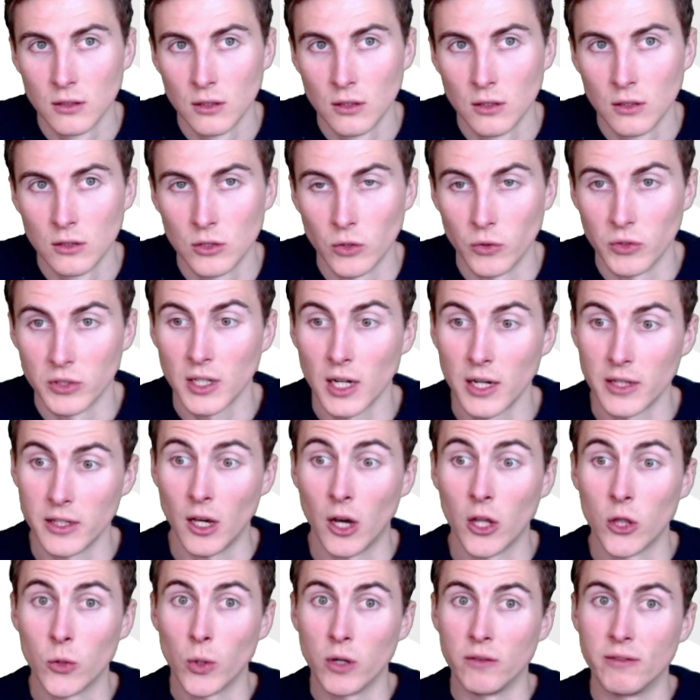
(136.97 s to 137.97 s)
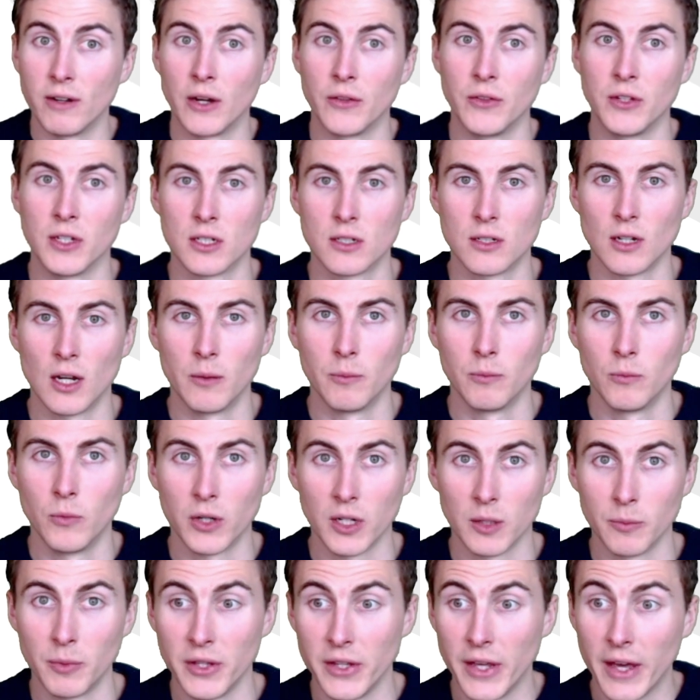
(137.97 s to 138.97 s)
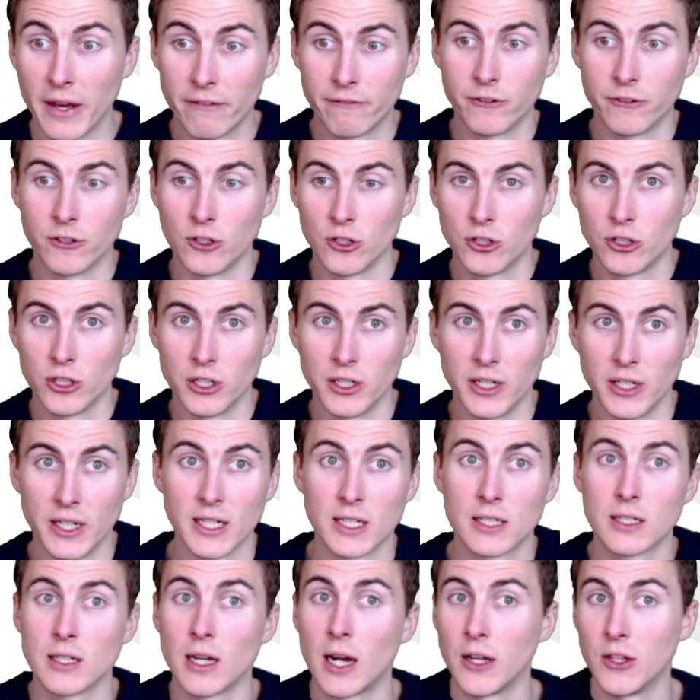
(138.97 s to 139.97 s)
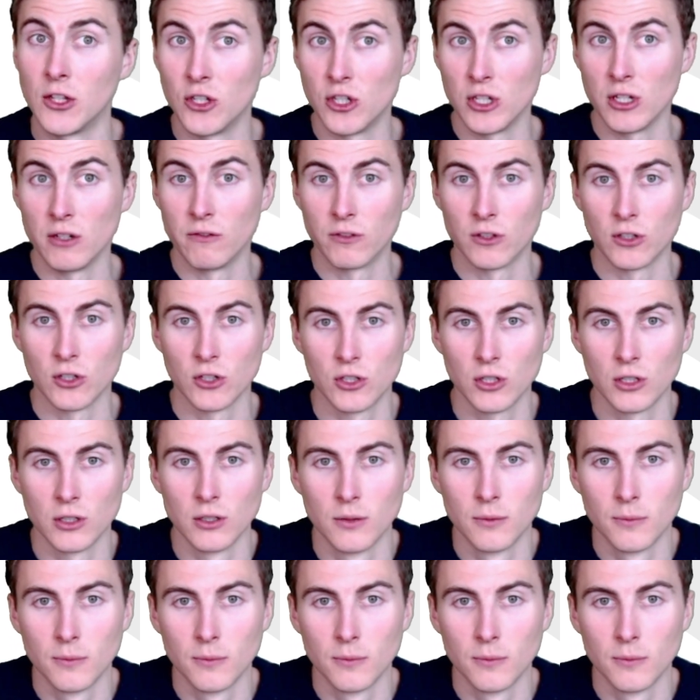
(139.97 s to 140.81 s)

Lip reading: So it's kind of the other way around this time. We're going to put the f function inside the g function.